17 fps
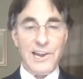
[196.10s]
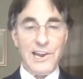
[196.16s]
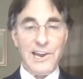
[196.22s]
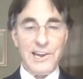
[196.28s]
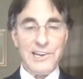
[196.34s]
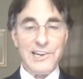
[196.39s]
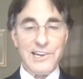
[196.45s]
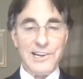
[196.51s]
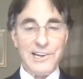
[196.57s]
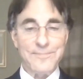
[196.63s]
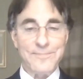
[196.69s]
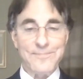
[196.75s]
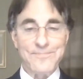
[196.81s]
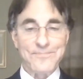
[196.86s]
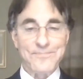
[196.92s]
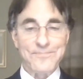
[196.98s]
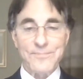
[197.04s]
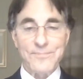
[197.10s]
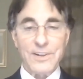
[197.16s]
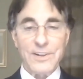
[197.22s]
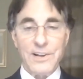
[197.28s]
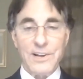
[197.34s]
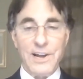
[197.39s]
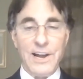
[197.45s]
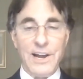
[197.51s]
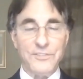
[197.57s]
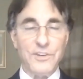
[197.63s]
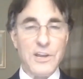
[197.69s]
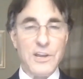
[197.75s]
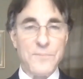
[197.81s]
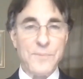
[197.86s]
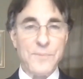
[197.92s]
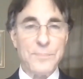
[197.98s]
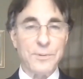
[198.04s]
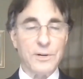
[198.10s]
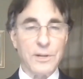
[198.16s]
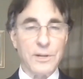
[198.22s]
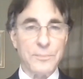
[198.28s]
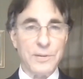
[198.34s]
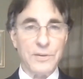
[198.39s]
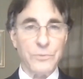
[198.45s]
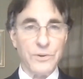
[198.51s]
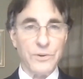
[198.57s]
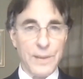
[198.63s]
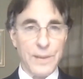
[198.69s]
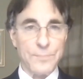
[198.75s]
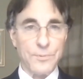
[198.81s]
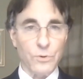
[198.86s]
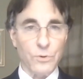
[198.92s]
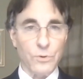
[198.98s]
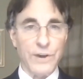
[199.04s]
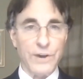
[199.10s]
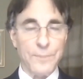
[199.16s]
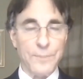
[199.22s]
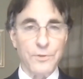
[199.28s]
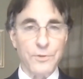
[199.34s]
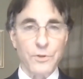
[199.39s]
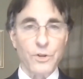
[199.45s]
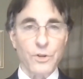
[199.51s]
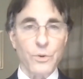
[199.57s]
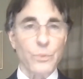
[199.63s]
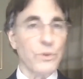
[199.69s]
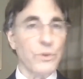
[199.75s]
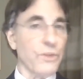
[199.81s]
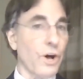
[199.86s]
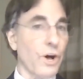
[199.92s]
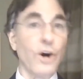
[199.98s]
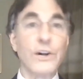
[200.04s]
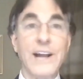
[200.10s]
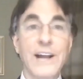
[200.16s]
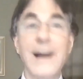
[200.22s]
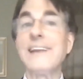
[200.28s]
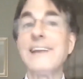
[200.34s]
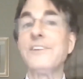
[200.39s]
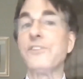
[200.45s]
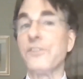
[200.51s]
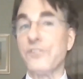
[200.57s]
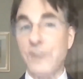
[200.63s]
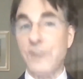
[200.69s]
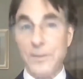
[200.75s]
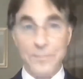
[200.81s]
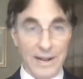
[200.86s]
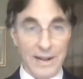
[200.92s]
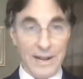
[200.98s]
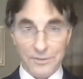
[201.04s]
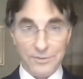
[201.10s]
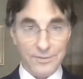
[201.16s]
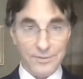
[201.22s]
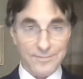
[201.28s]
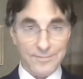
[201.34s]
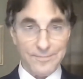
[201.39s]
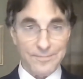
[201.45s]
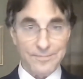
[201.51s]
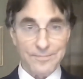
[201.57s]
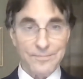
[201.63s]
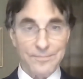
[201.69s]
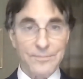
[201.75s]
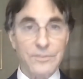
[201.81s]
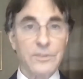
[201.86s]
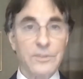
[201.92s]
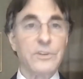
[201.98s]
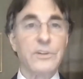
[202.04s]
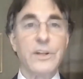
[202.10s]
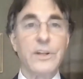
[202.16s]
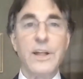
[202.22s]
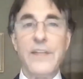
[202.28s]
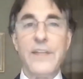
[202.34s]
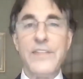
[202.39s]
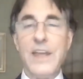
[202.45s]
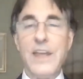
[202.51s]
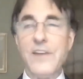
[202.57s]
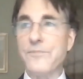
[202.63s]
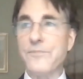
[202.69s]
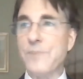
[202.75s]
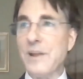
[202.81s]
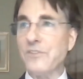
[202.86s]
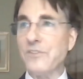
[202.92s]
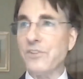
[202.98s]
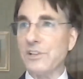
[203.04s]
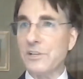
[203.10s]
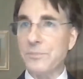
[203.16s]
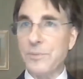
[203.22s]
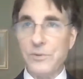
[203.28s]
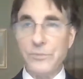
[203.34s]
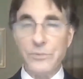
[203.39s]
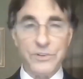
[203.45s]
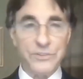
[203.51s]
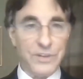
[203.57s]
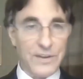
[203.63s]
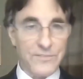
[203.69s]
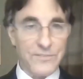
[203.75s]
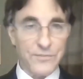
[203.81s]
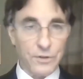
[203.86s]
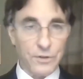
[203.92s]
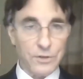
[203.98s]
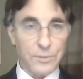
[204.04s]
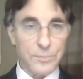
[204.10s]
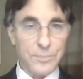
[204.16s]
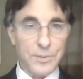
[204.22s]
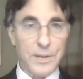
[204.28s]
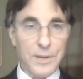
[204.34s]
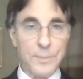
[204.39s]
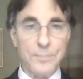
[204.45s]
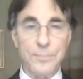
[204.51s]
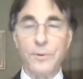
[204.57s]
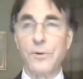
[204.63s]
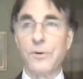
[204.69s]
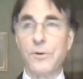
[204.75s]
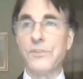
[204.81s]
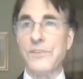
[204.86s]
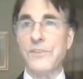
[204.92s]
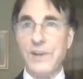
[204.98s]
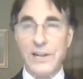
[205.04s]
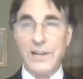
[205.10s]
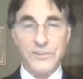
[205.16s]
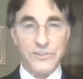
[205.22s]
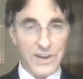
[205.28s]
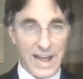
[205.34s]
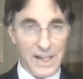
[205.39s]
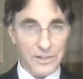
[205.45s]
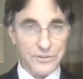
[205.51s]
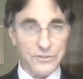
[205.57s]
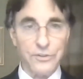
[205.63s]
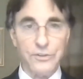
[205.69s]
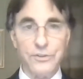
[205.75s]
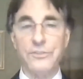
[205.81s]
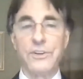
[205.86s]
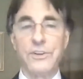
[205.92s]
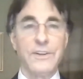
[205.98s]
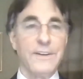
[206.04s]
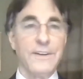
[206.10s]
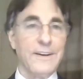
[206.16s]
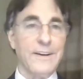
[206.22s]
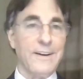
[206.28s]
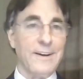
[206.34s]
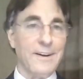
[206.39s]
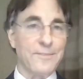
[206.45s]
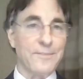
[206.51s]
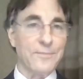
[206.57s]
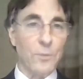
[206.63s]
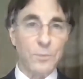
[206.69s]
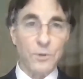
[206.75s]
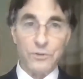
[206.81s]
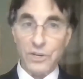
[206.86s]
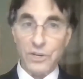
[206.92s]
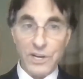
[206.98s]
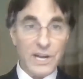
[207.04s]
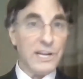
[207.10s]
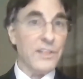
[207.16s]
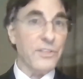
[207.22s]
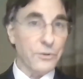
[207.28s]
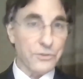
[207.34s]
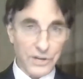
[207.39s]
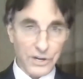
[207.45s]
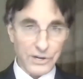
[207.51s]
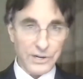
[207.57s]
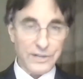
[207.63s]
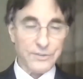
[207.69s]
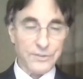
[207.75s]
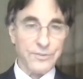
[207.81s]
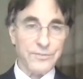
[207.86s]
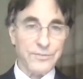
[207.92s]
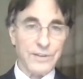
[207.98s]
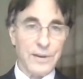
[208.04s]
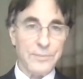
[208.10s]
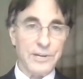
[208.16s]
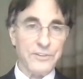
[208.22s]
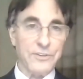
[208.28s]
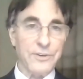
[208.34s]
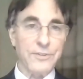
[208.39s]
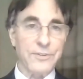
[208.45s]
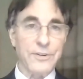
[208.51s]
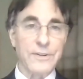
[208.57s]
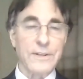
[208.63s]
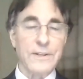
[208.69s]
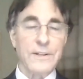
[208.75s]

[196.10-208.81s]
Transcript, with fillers: And um, I've seen people come in with that program with all kinds of setbacks. And they have basically been resentful to people. They've had challenges. Um, almost in any of those areas that I mentioned.